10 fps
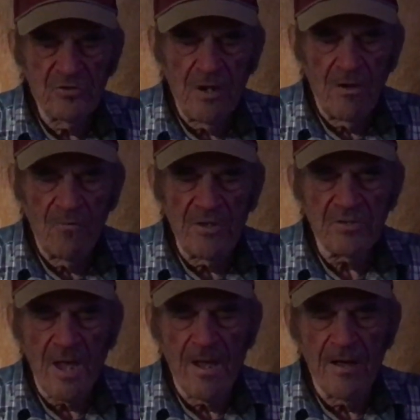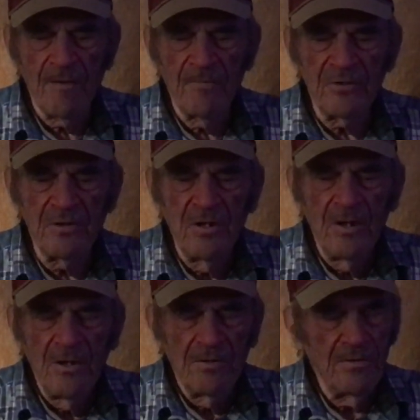always ham, and
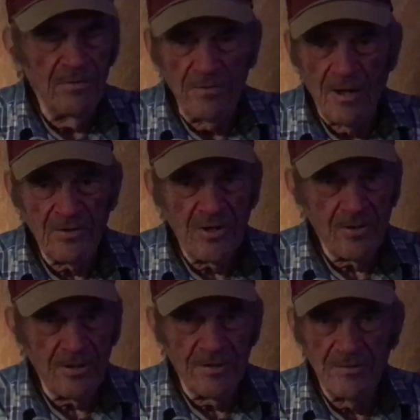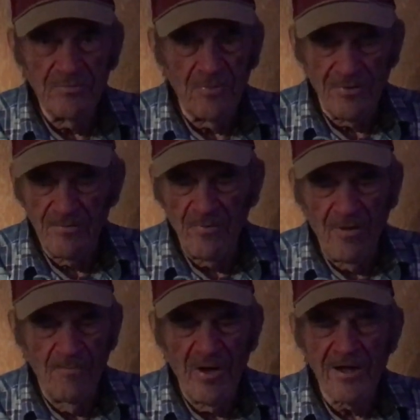not turkey, but a
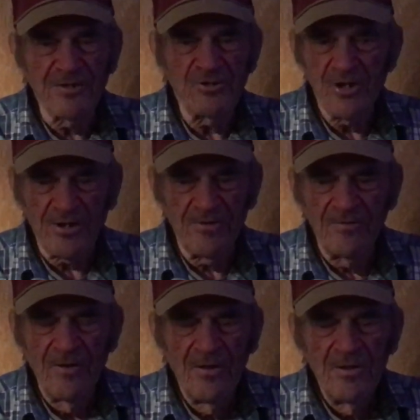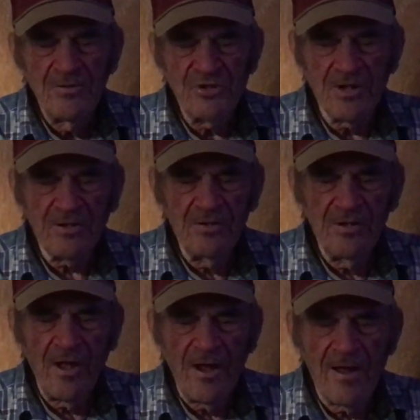baked chicken. Chicken and
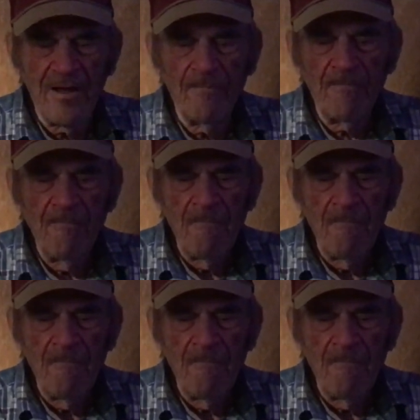ham.